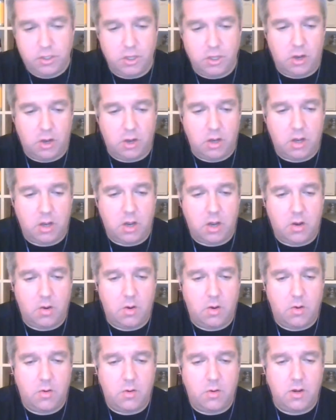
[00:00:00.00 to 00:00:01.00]

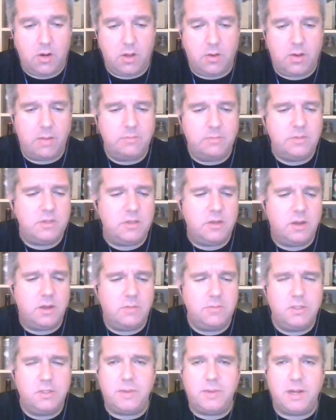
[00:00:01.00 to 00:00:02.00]
Chocolate. Oh, I'm just,
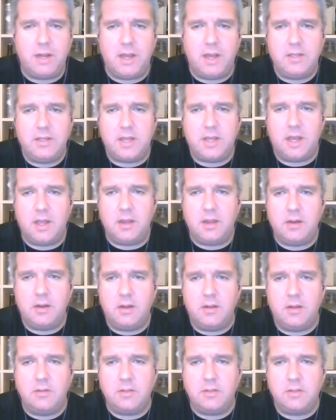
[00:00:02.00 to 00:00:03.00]
I'm just being lazy,
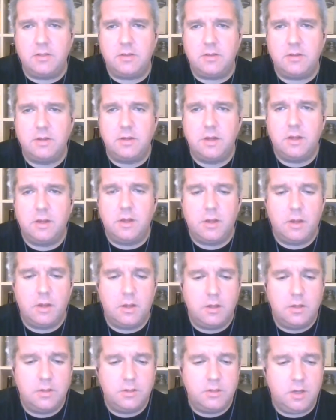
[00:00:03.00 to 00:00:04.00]
I'm just.
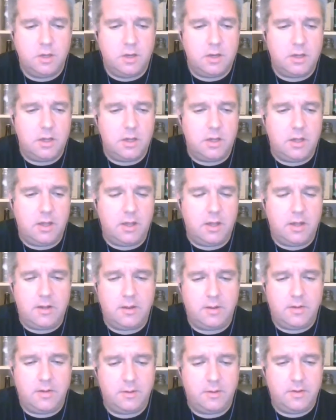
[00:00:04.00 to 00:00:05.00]
Chocolate.
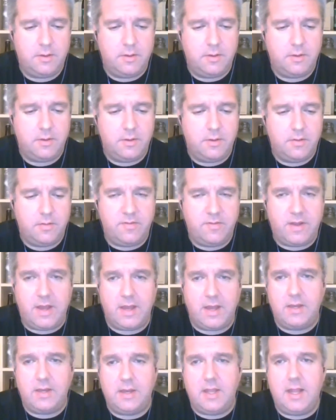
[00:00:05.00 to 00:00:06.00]

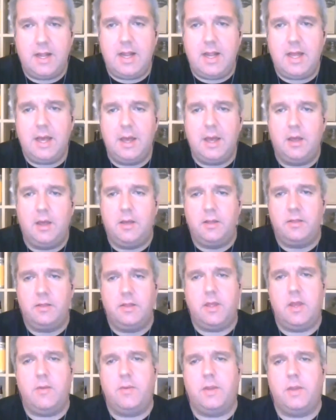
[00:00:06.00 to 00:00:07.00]
Vanilla.
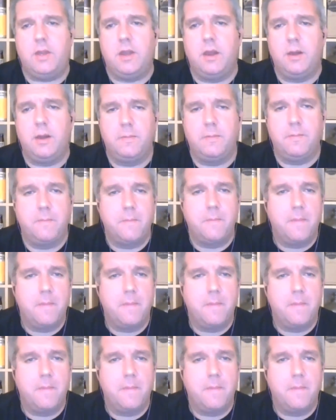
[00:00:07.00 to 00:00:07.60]
There we go.